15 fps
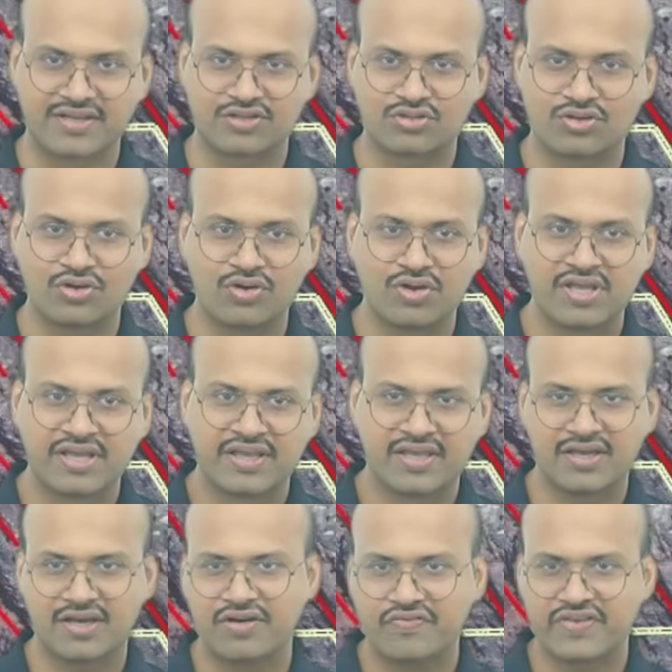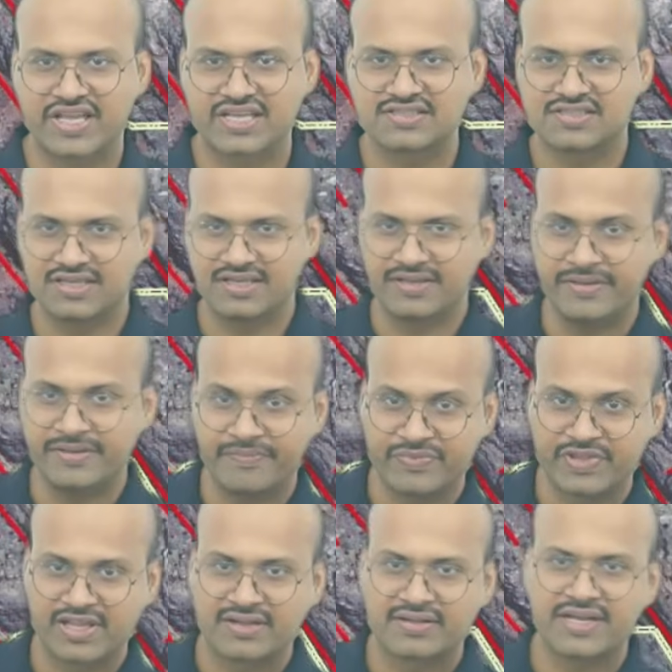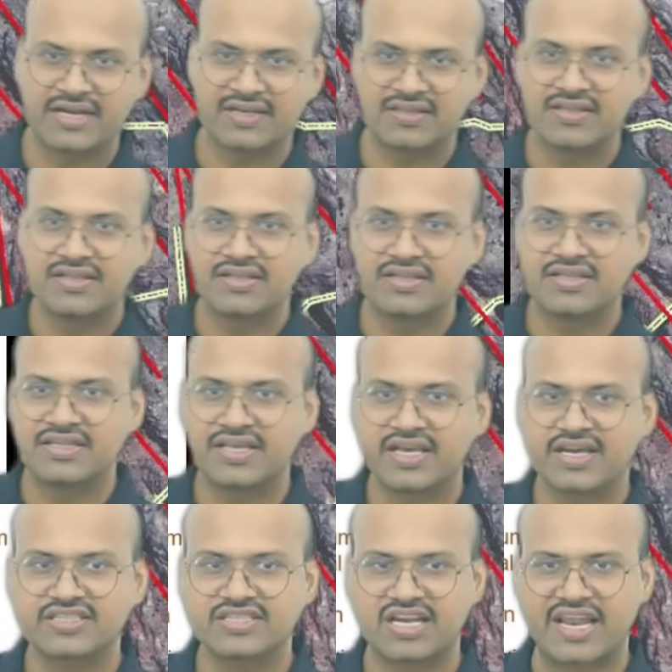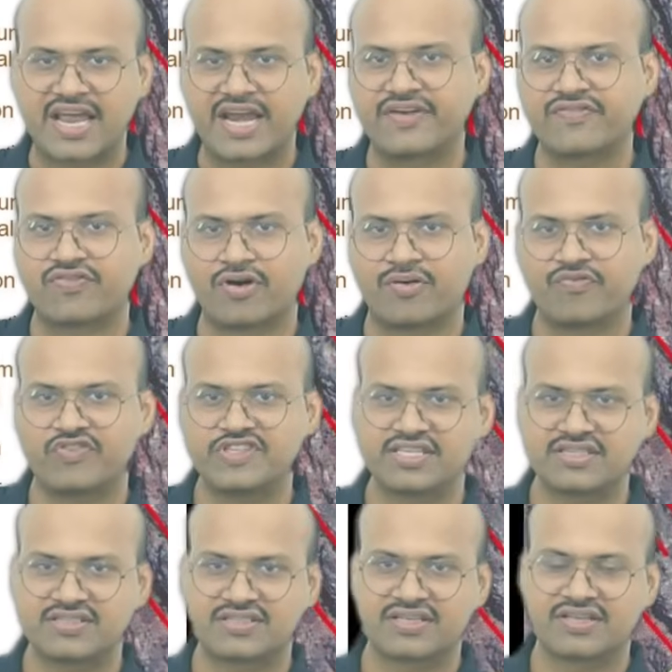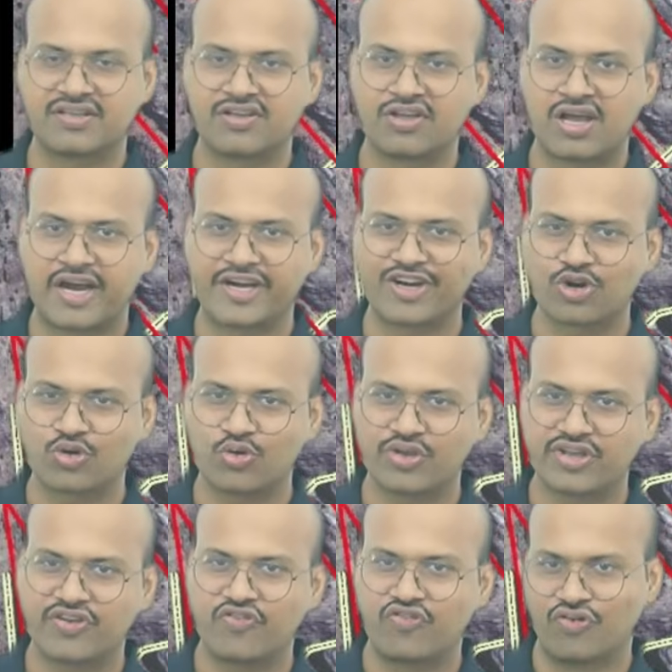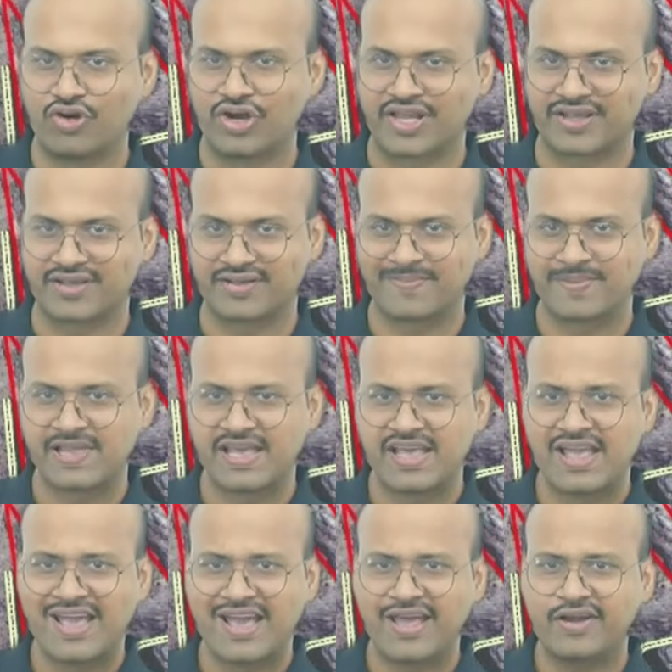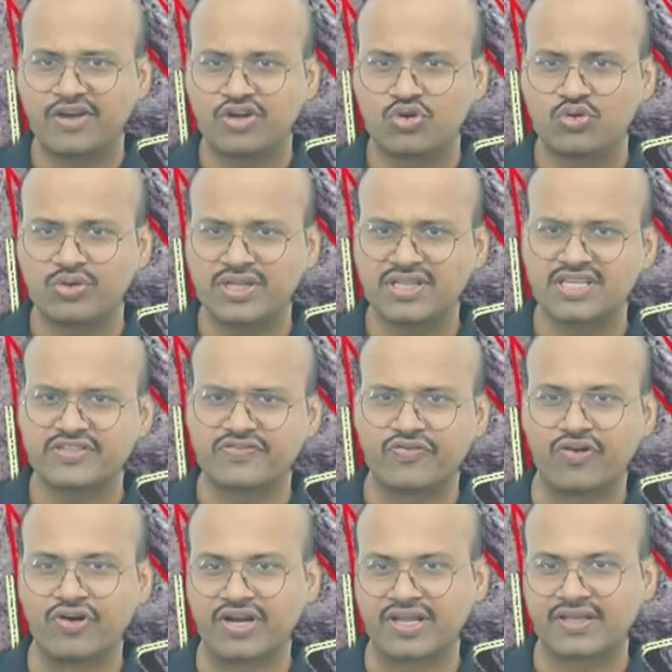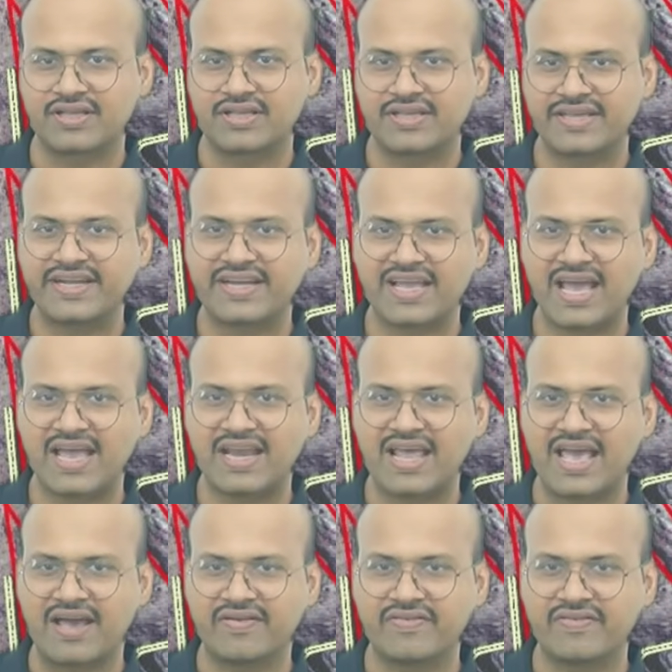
So here we can see that there is a landform which is undergoing a folding, and during this folding it can have